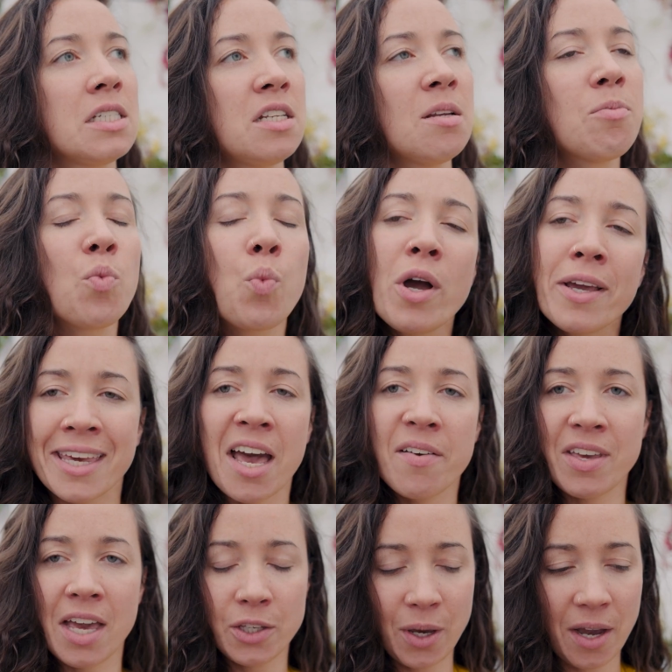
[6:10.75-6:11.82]
number one
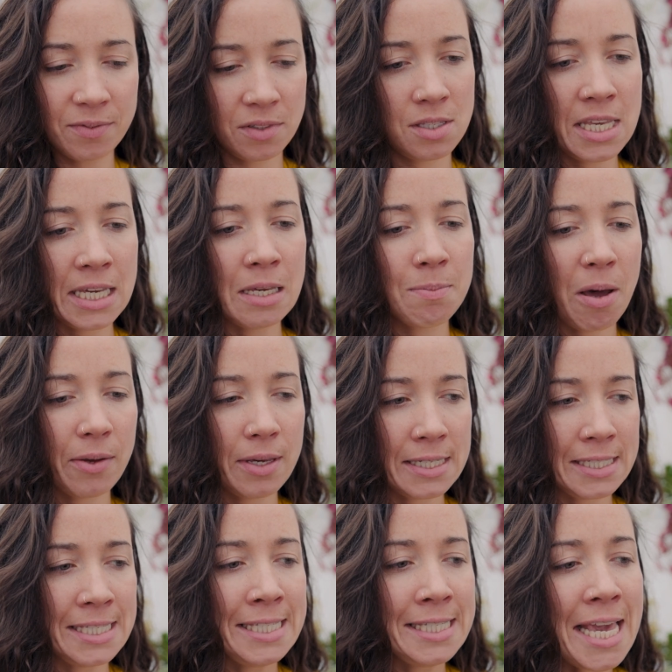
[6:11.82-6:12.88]
caveat you have to think about
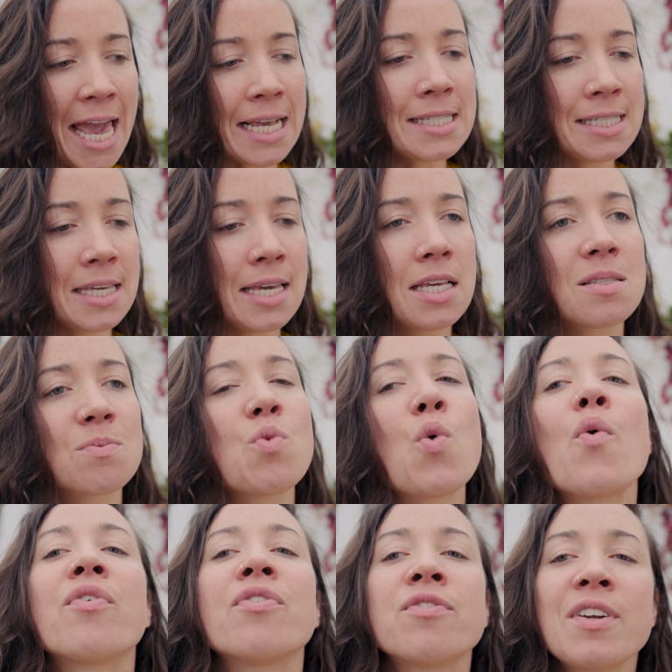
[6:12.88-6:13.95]
is, yes, it is
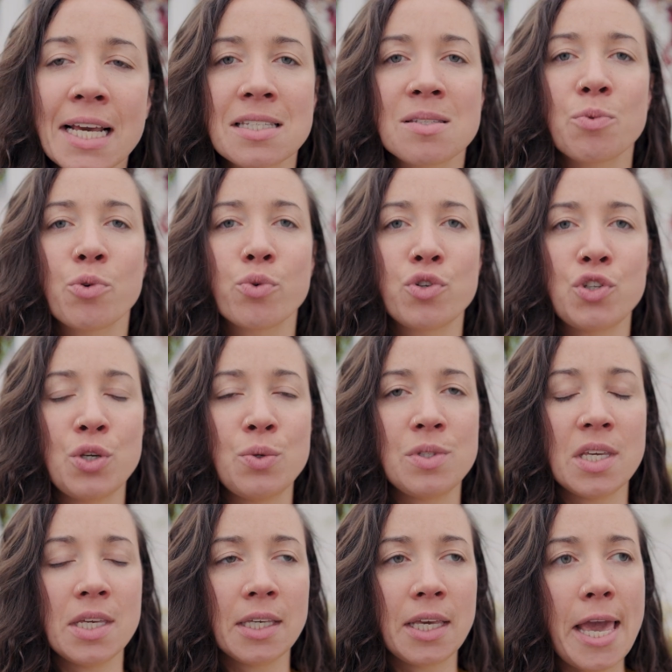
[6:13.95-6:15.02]
more flexible
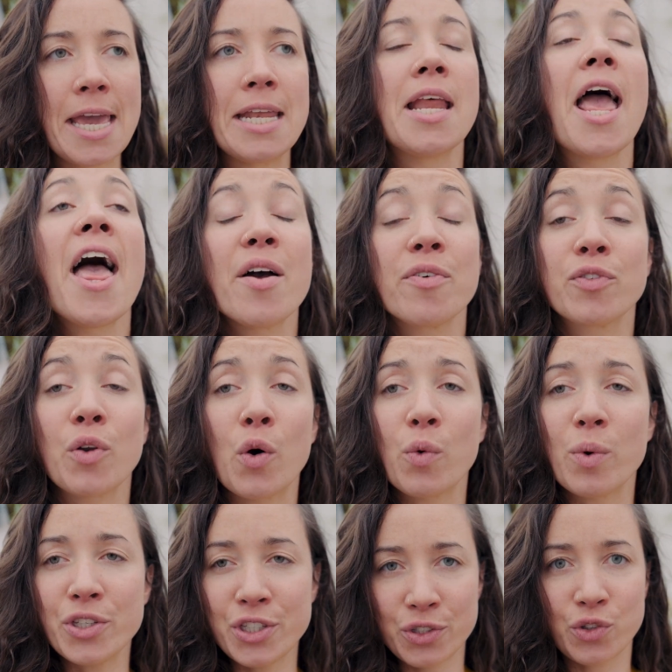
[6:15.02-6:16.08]
shooting in F-Log,
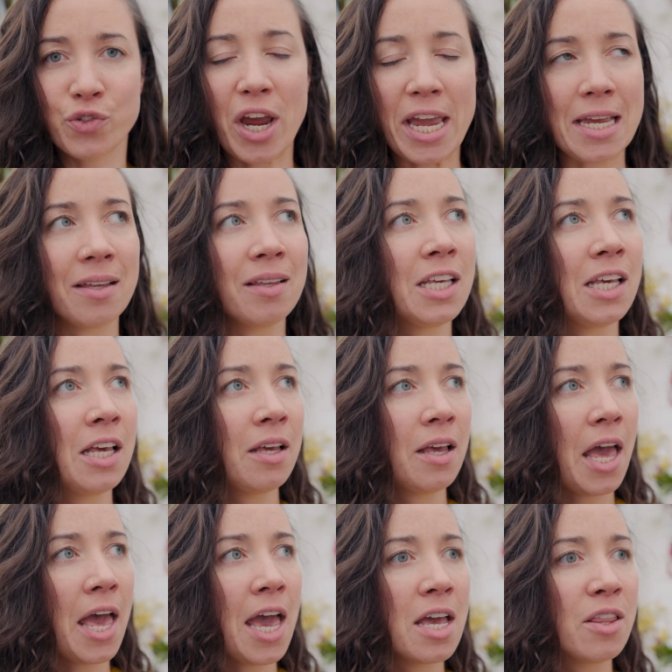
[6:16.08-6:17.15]
which is great.
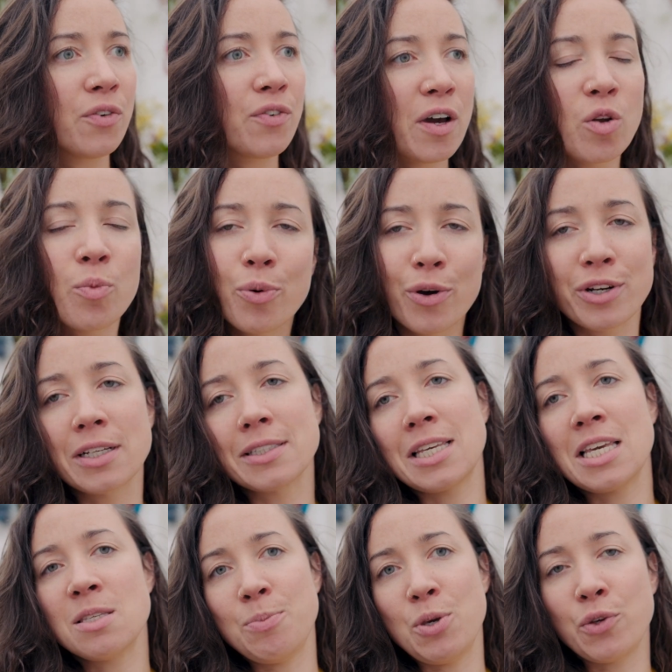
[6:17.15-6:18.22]
The final product
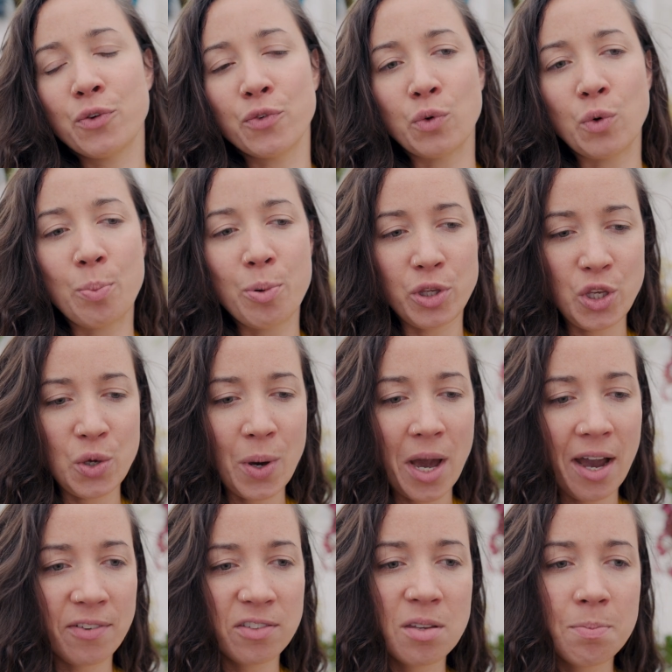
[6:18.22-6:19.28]
is beautiful, but you
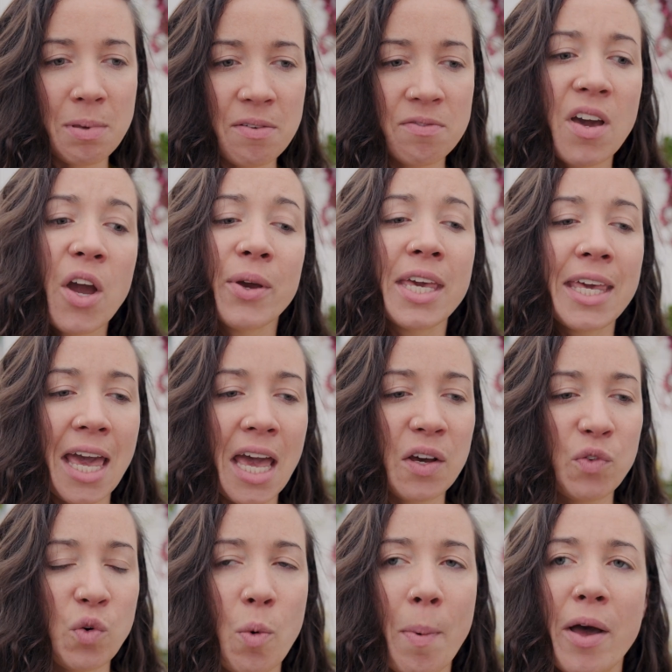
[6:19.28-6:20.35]
have to be very
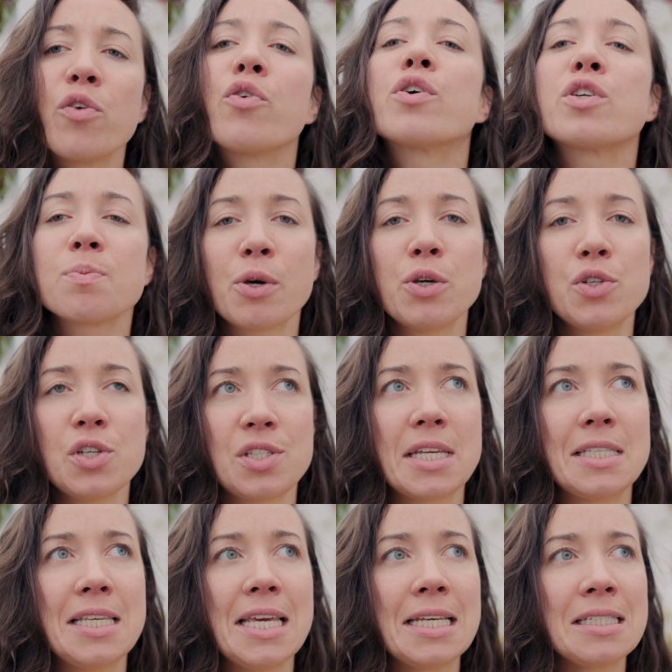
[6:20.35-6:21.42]
careful about your exposure
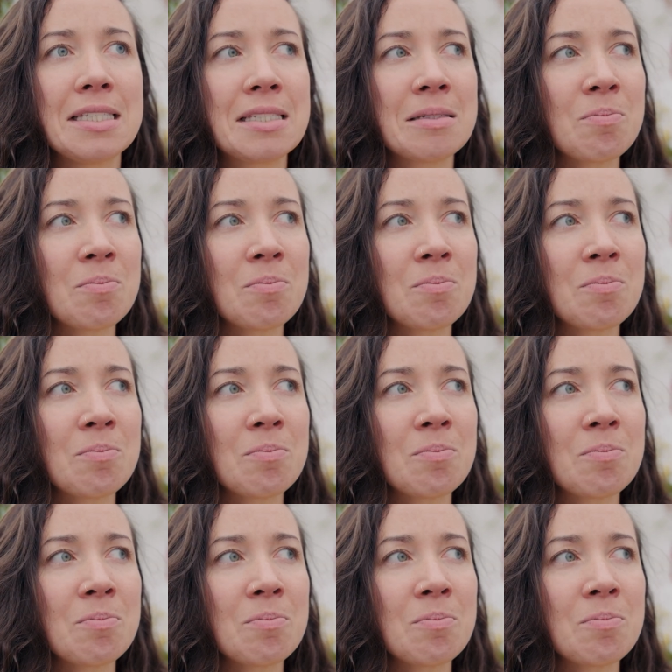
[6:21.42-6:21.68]
settings